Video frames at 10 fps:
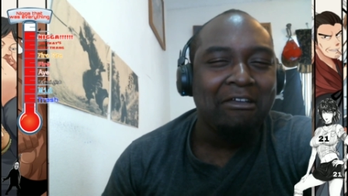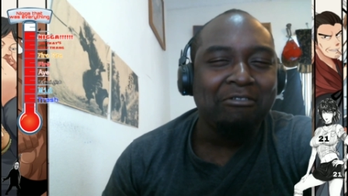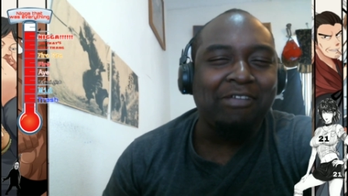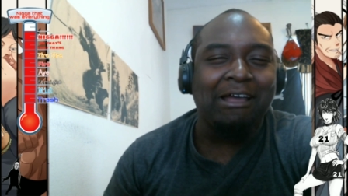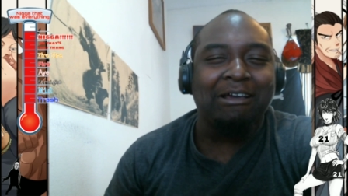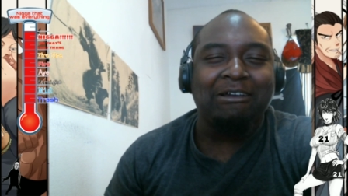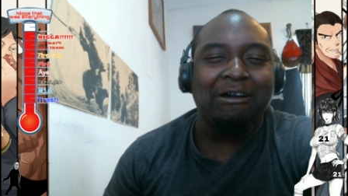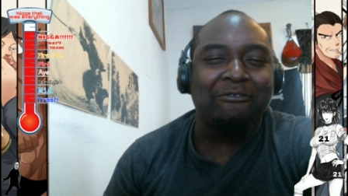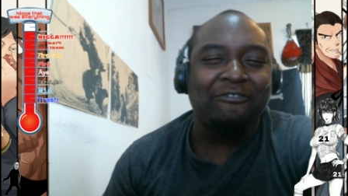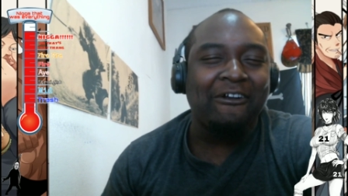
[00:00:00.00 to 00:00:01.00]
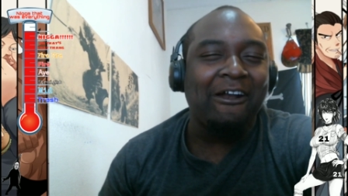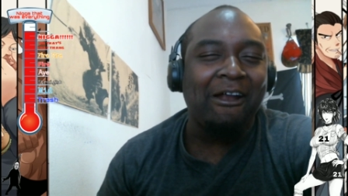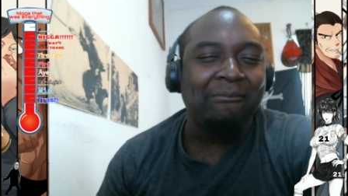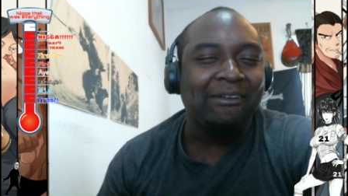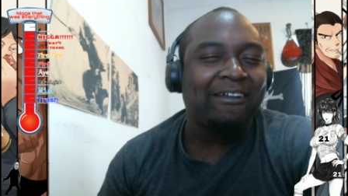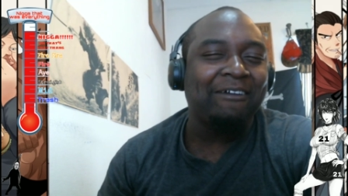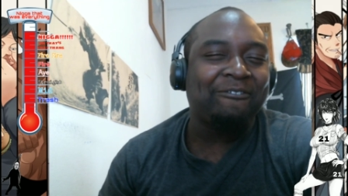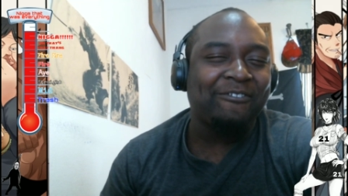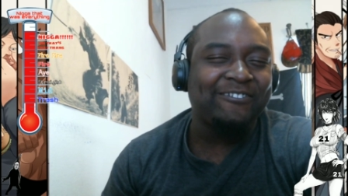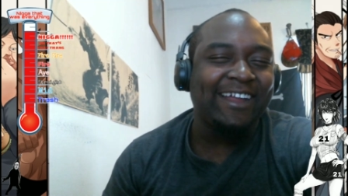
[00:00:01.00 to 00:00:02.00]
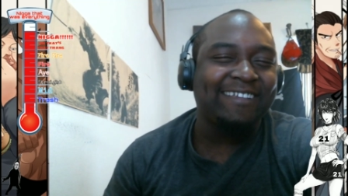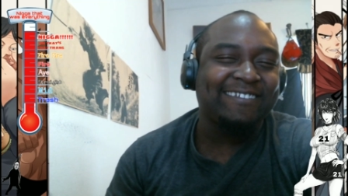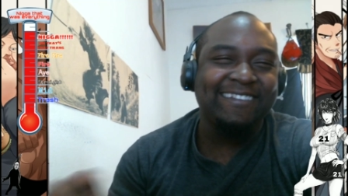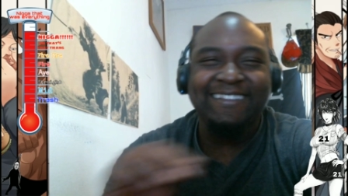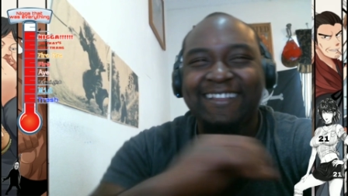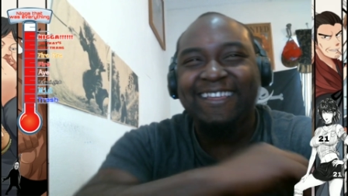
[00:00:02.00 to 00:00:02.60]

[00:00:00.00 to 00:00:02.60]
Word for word: Trying to confirm the confirmation.